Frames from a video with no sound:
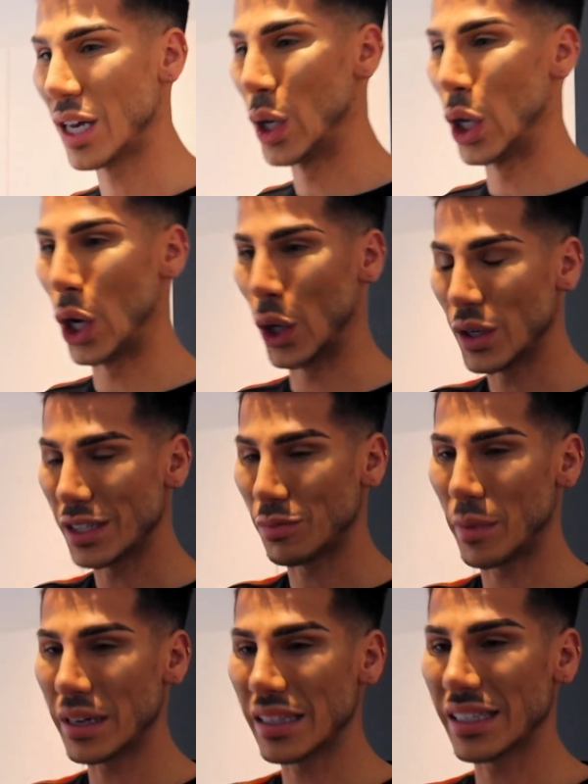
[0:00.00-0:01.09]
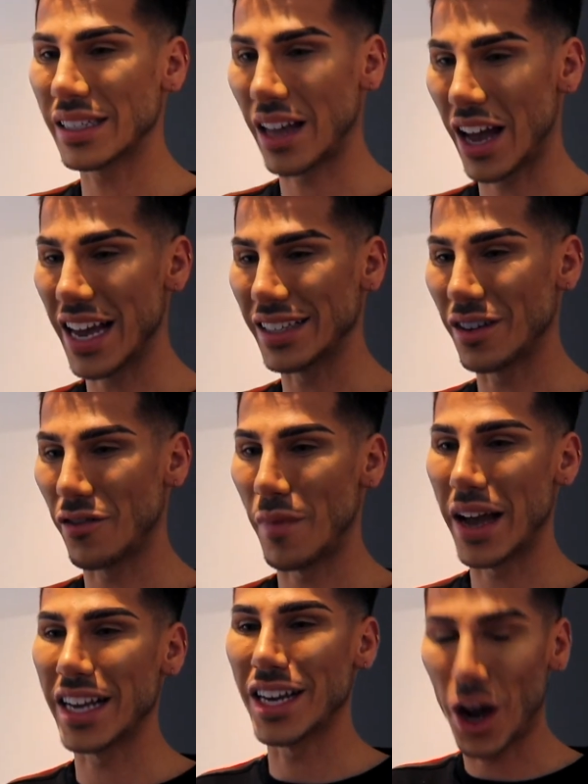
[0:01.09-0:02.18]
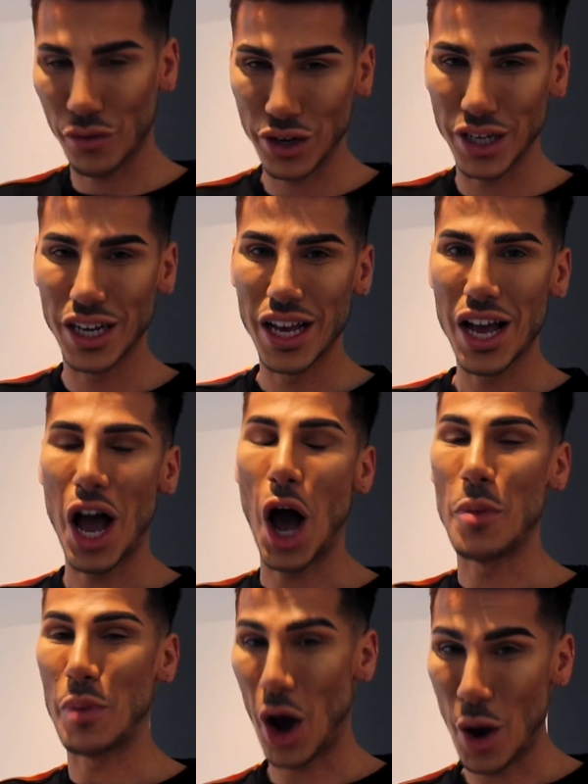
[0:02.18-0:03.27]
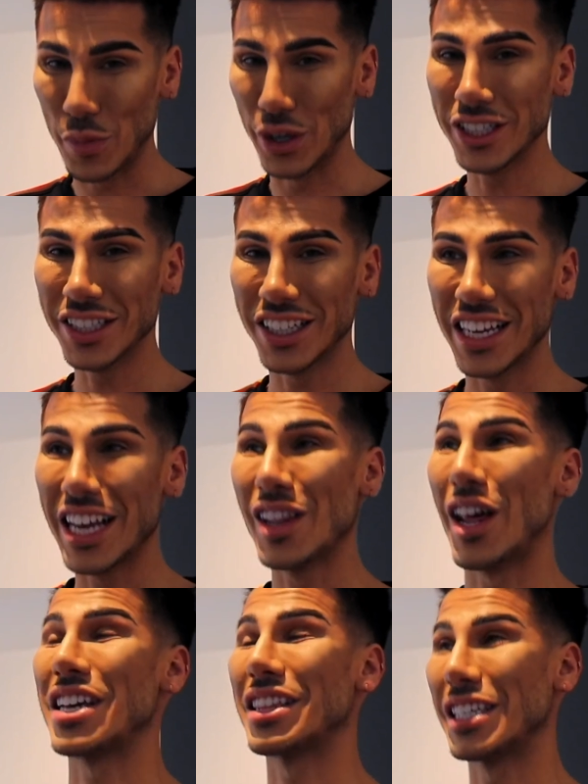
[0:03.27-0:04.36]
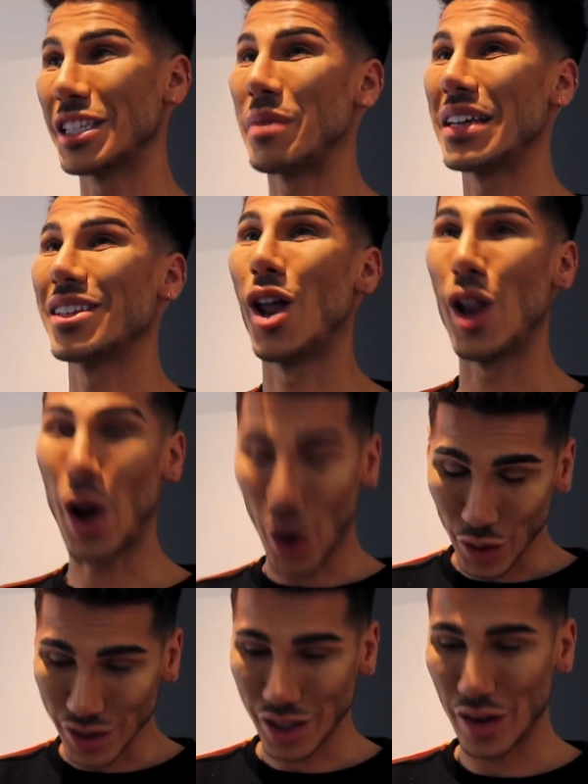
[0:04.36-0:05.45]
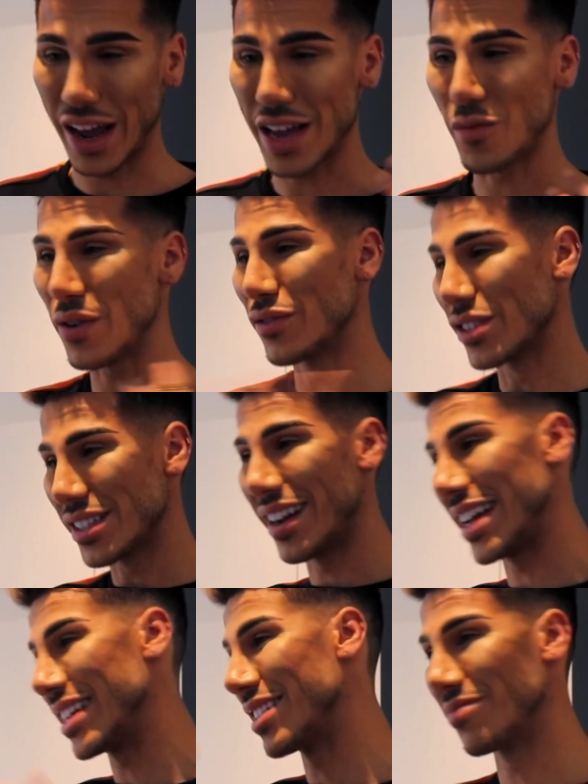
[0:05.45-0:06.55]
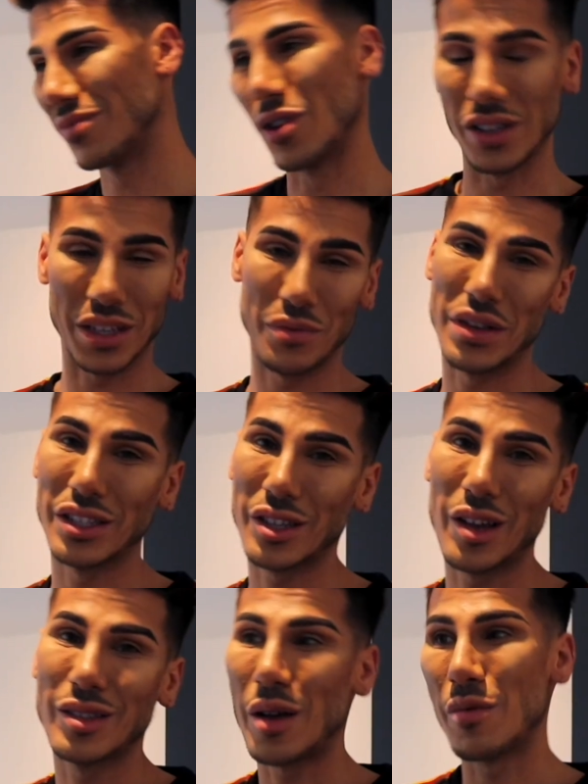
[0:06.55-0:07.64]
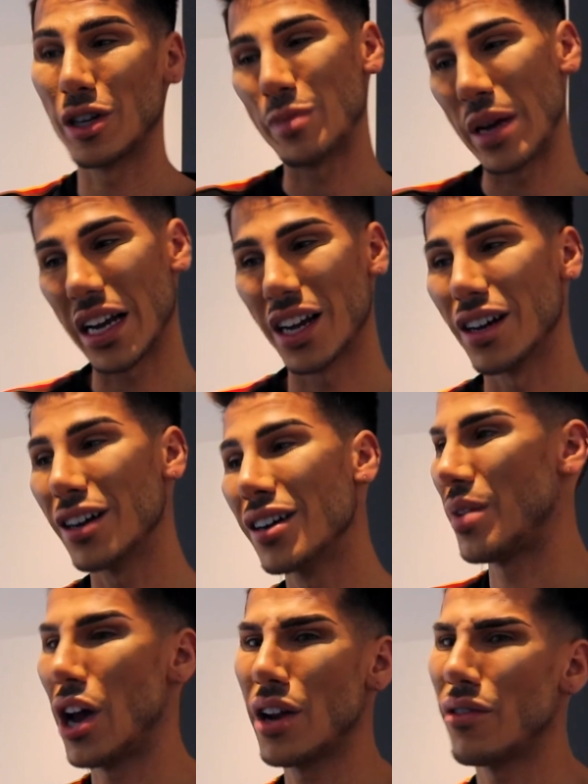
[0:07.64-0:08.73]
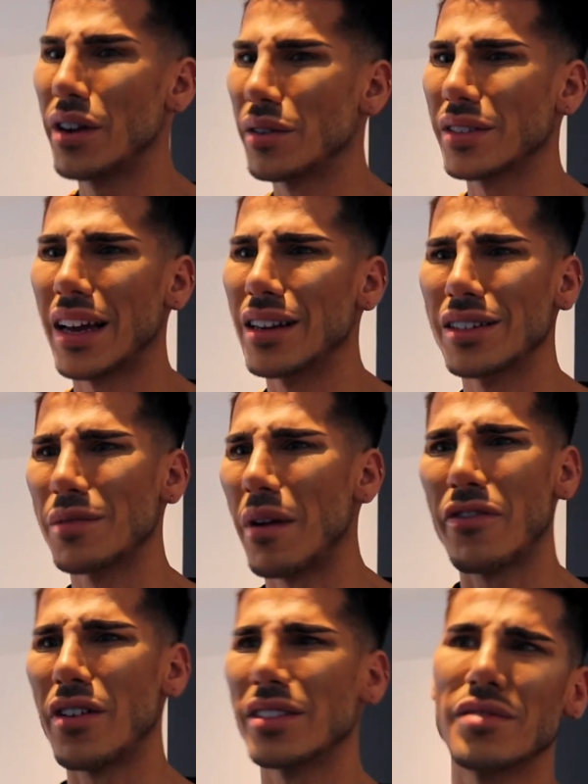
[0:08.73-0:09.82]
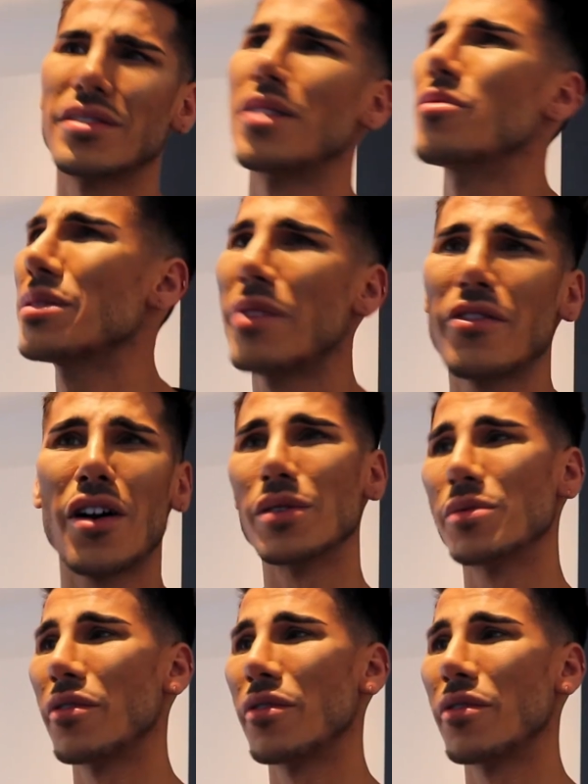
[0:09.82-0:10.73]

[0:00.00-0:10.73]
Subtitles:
alone is probably the size of my current apartment. Like this space alone. So like we've just like got something so much bigger. Earlier on I was like losing my phone, and so I was like, where's my phone, where's my